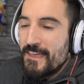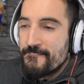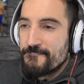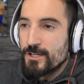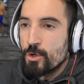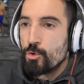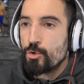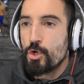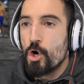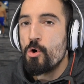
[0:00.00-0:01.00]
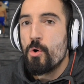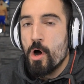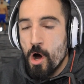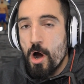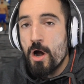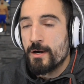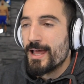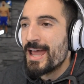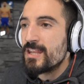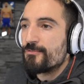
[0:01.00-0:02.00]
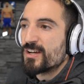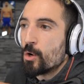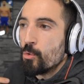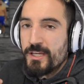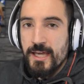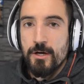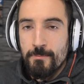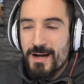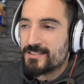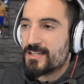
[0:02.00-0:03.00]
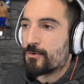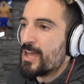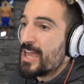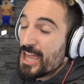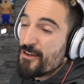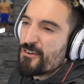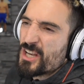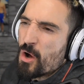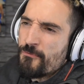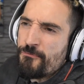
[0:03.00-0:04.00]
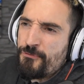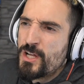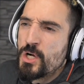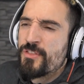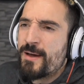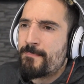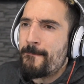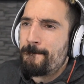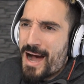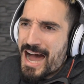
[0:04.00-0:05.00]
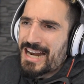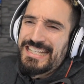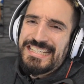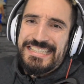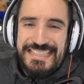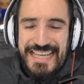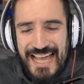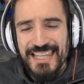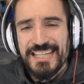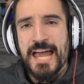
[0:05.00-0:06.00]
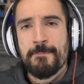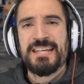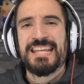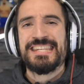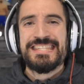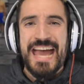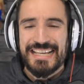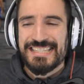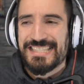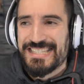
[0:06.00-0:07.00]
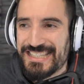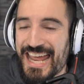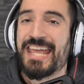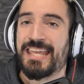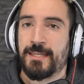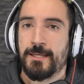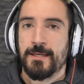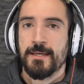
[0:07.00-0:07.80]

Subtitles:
if I don't go hard and if I don't kill myself, if I don't feel that my body is yelling at me the next day,